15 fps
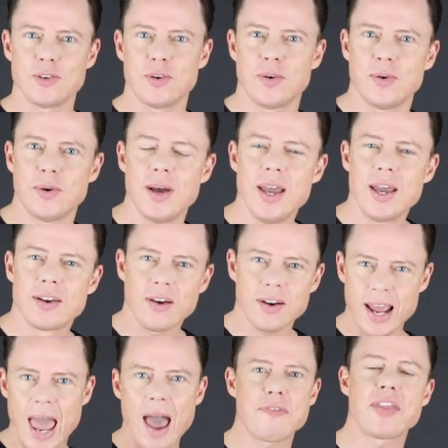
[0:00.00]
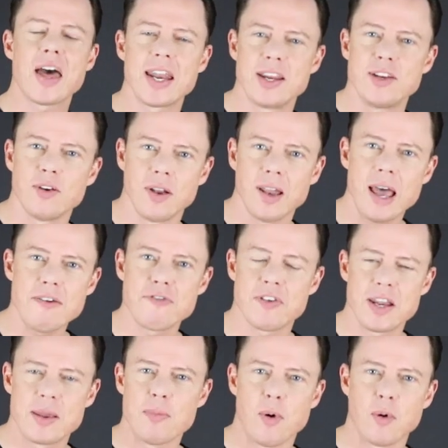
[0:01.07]
or not have that in your life
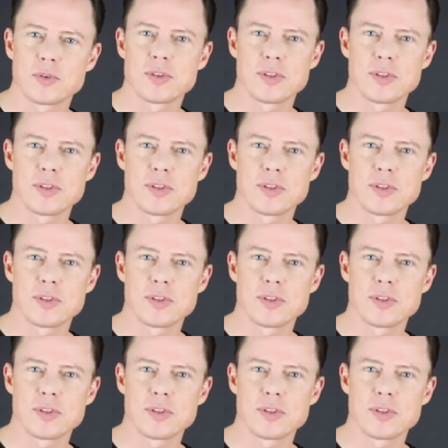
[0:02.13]
anymore.